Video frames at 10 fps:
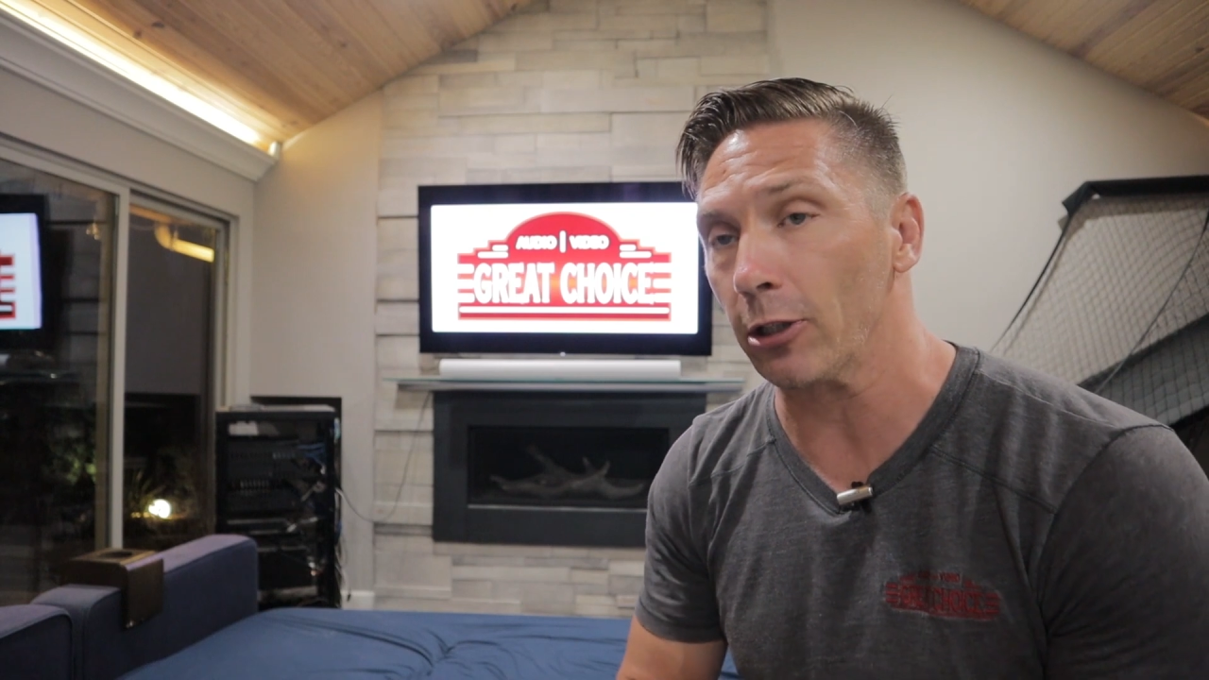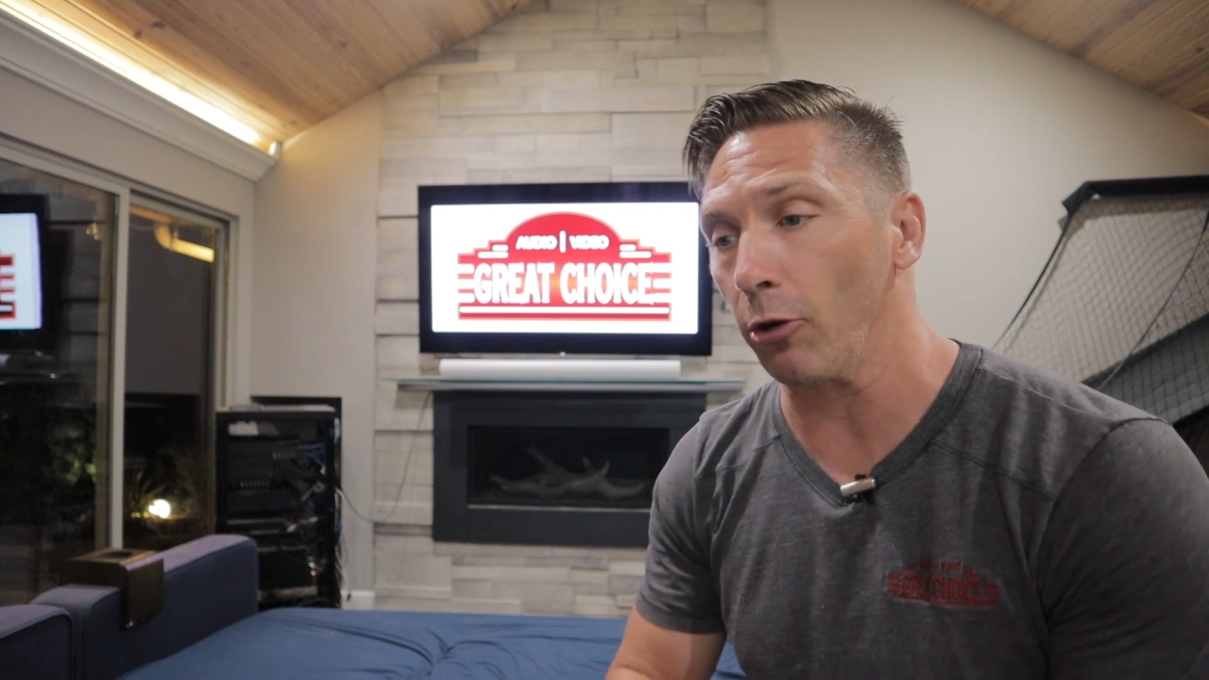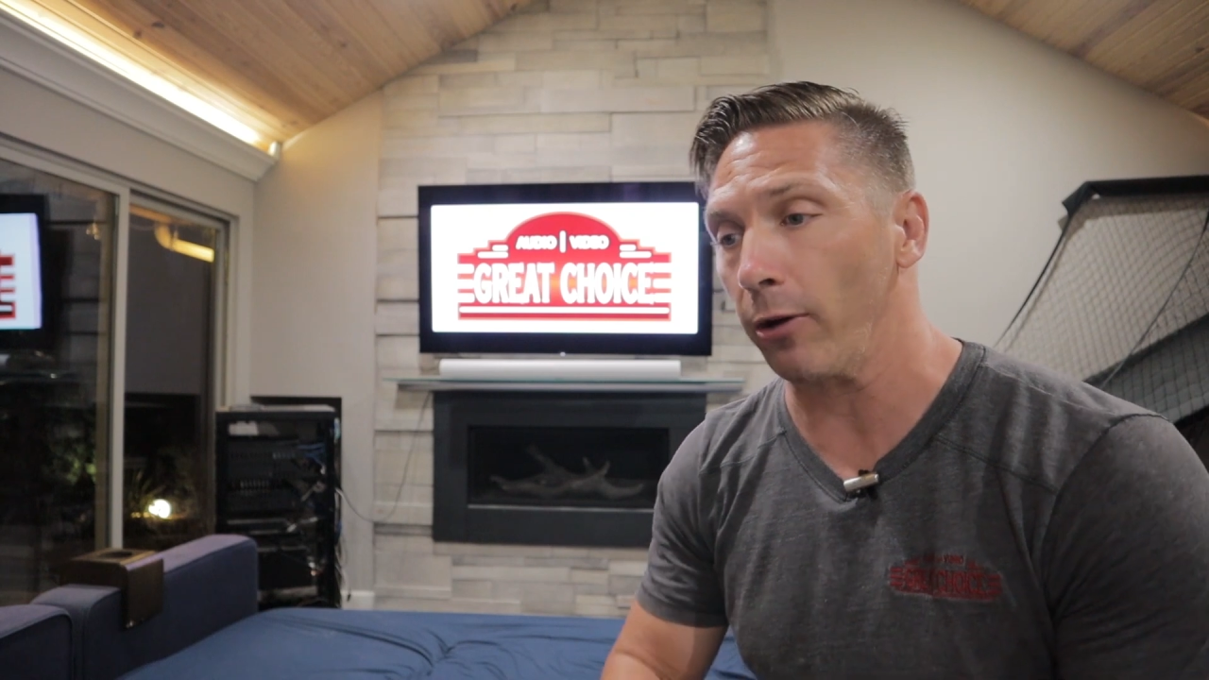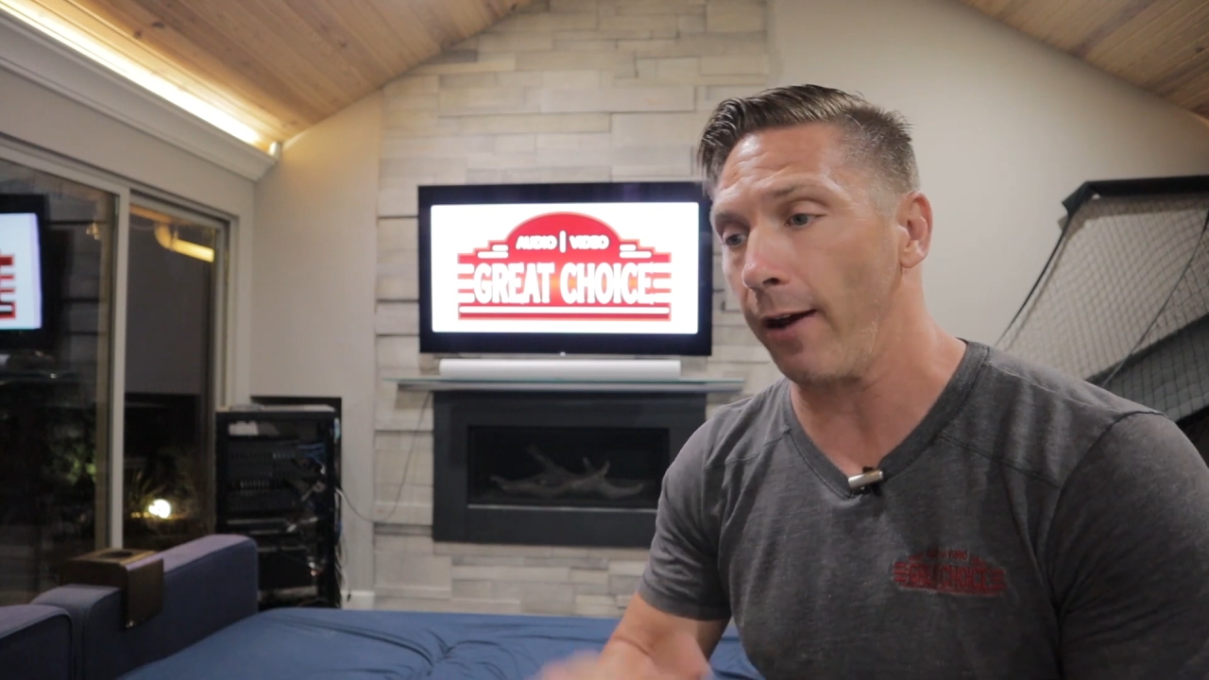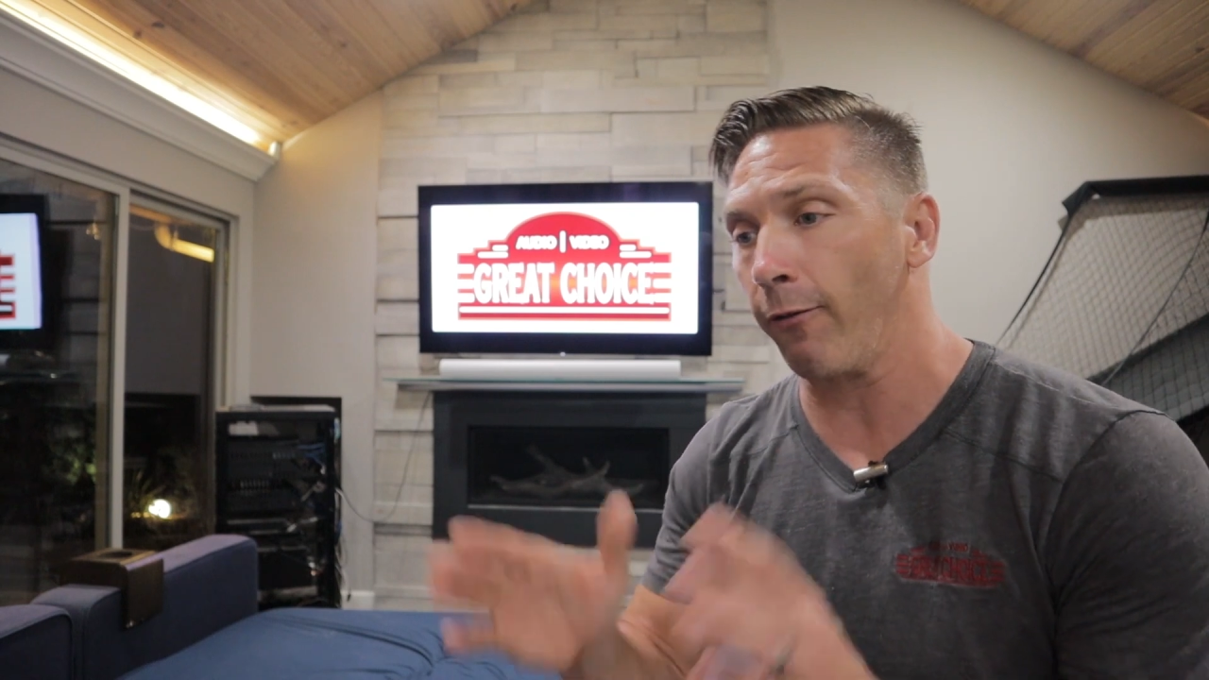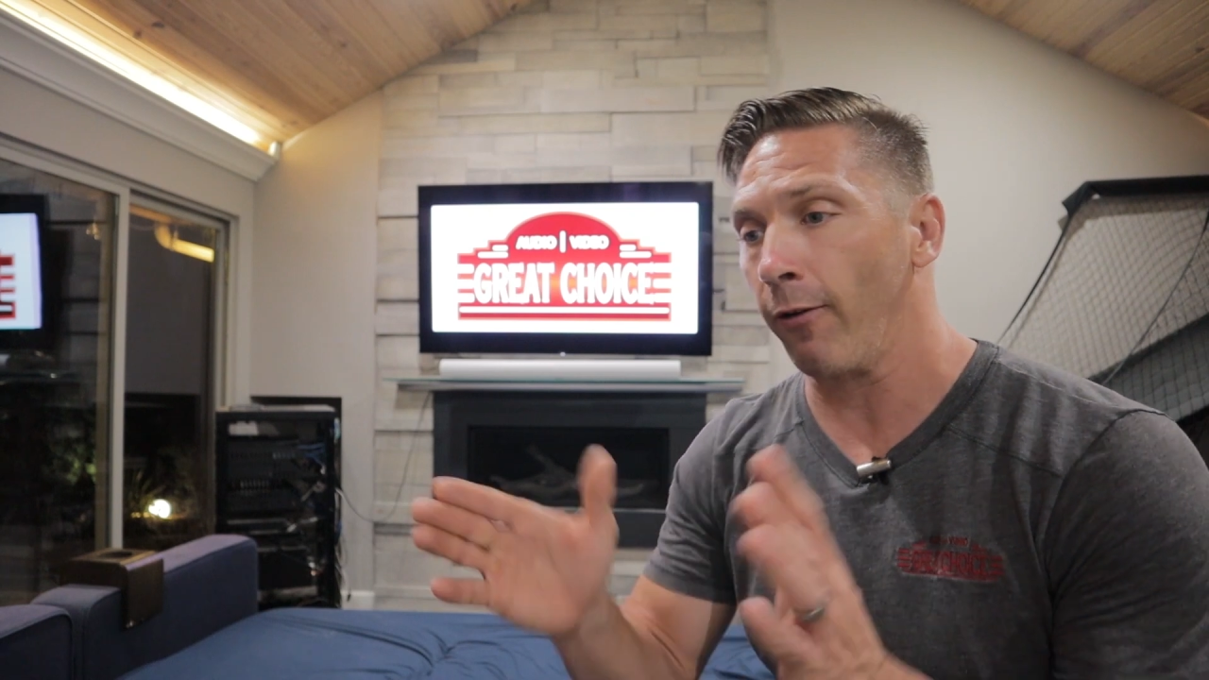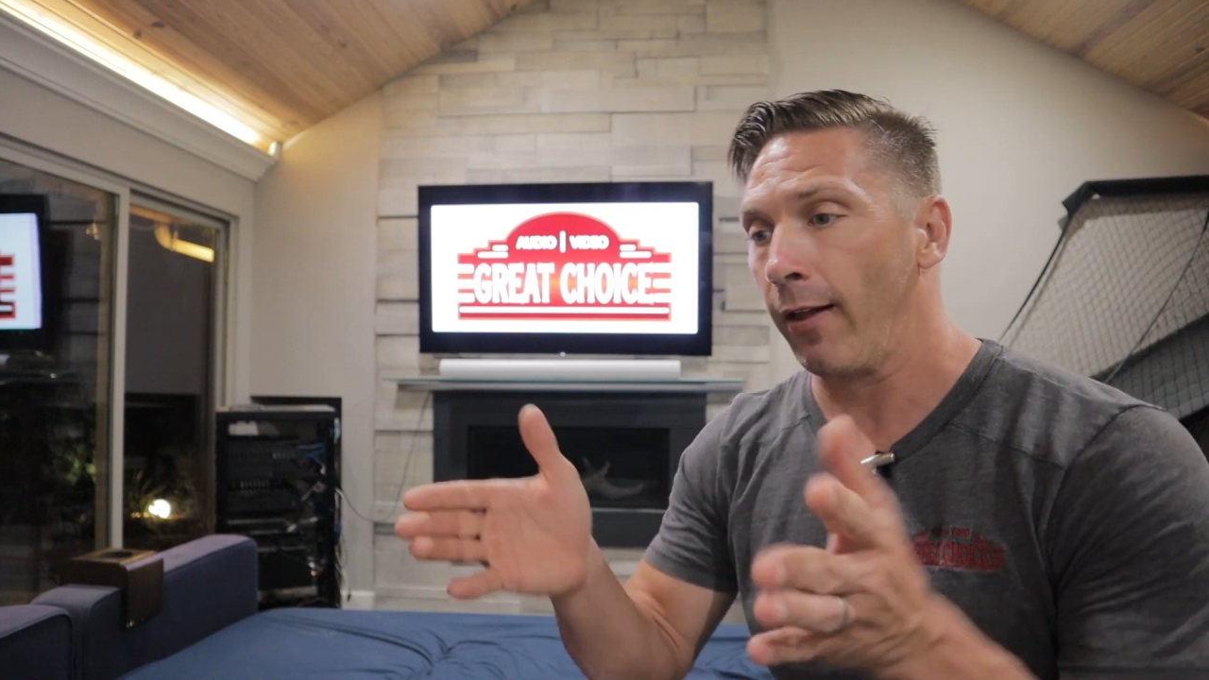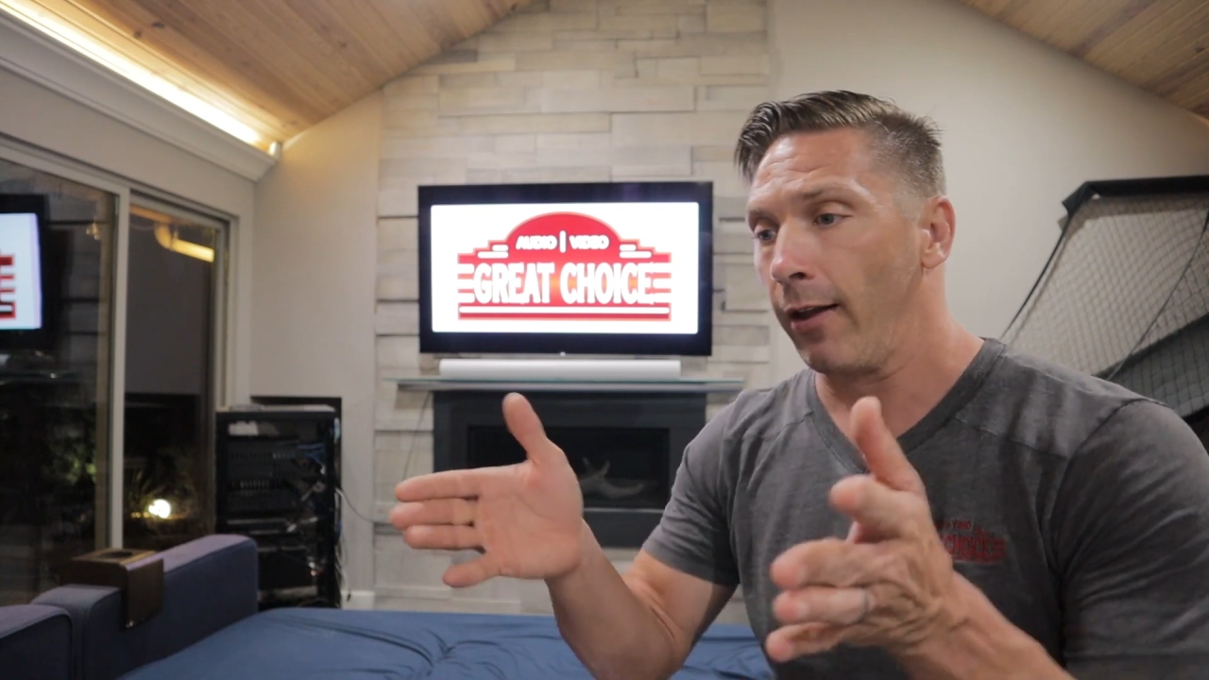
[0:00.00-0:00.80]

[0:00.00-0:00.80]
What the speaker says: So you have